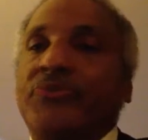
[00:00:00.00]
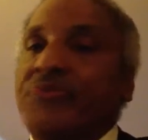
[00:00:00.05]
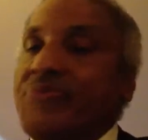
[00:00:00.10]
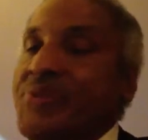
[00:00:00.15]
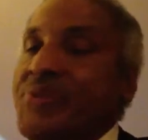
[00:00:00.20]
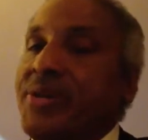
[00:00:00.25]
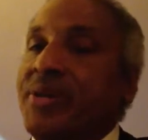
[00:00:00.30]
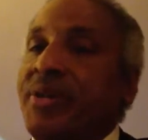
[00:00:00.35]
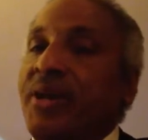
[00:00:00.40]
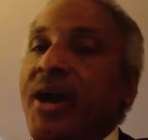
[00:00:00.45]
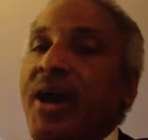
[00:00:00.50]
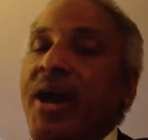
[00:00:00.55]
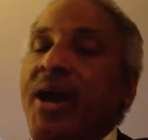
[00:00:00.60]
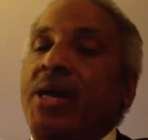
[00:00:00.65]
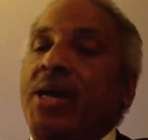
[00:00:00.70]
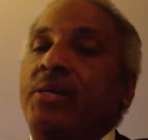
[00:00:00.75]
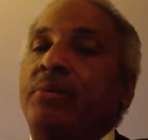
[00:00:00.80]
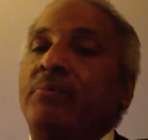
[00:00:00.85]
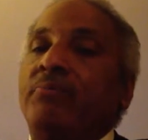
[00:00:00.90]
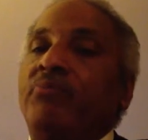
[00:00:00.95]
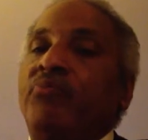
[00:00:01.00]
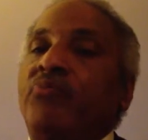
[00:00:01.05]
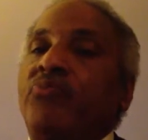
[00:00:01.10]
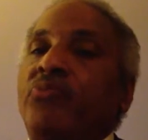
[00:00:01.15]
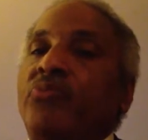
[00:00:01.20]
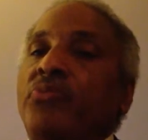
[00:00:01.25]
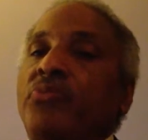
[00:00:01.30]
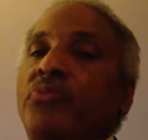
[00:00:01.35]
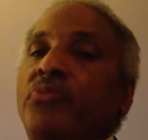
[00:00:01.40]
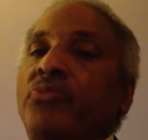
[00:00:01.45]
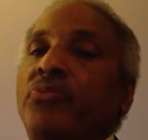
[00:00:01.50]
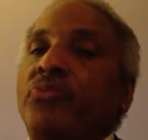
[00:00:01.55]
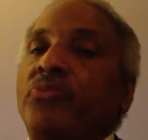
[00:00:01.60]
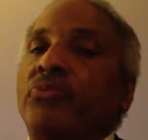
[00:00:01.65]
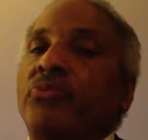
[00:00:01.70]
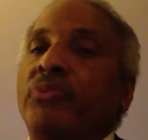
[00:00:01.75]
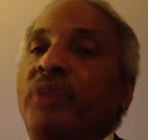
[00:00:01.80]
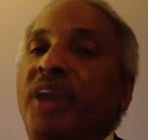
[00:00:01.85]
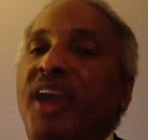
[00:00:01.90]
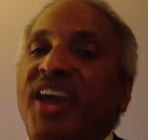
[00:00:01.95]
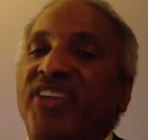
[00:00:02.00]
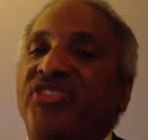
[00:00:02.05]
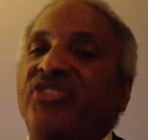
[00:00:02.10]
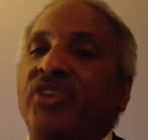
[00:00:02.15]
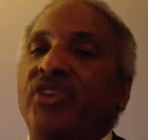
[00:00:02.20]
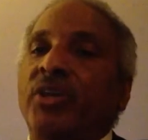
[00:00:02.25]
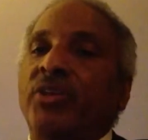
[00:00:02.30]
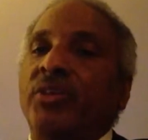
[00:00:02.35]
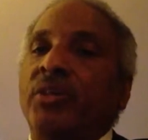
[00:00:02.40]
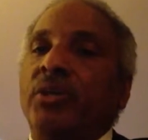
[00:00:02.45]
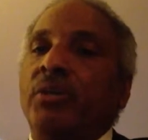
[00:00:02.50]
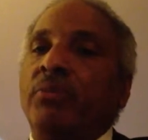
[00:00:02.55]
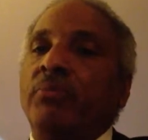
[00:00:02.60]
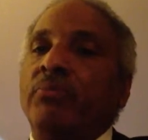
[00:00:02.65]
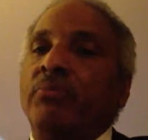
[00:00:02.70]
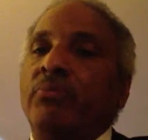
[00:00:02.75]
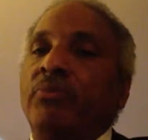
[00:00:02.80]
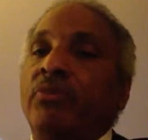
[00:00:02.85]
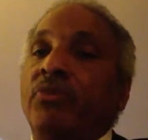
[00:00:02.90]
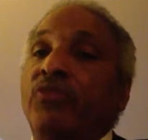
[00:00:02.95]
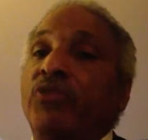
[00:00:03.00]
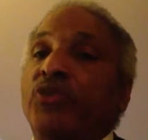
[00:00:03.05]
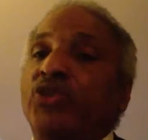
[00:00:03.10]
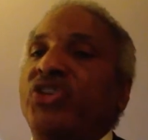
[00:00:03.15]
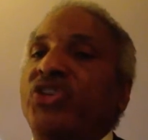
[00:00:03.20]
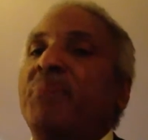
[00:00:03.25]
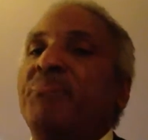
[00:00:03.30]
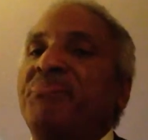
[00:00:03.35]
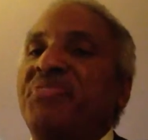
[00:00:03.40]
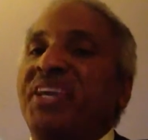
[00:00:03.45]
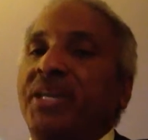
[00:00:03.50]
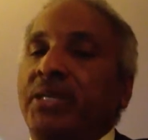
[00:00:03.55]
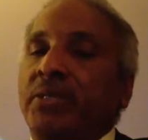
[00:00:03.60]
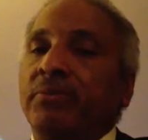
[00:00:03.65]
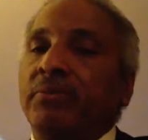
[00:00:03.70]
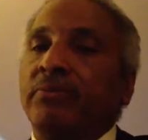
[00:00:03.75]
and I'm asking them for something.